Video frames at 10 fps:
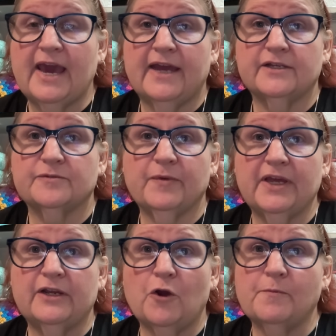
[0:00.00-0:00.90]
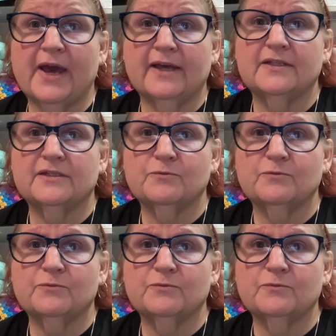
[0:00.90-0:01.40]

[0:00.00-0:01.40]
had us being nomads,